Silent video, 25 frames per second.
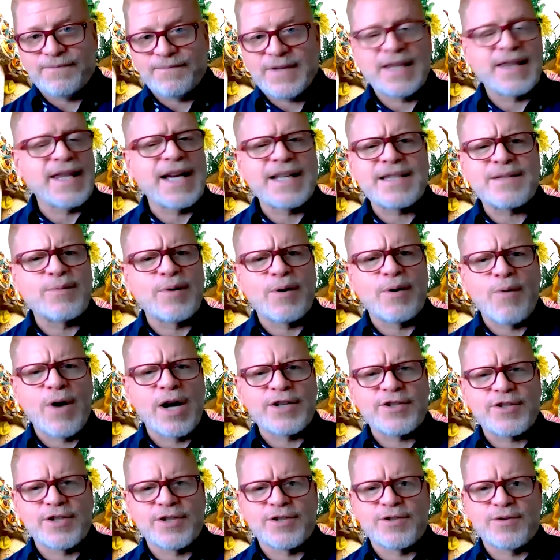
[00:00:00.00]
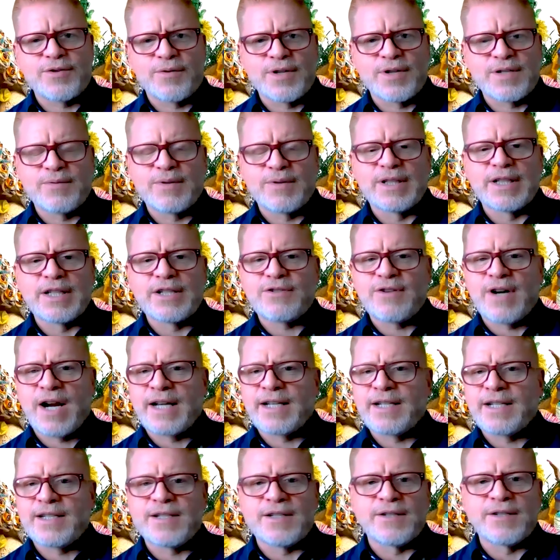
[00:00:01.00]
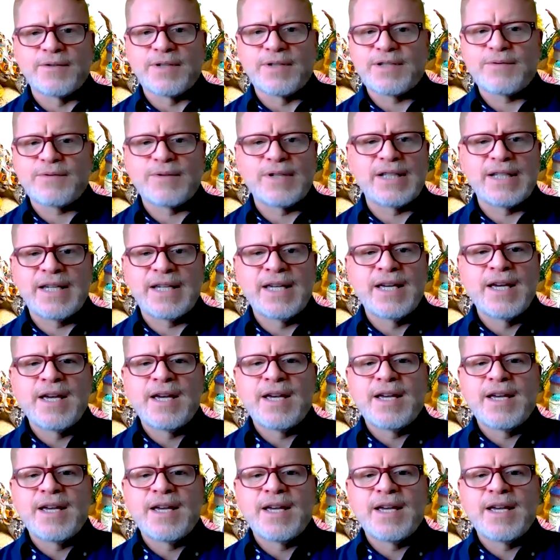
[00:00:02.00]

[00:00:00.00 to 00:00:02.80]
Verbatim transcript: And that's what Washed Ashore is really trying to do, is really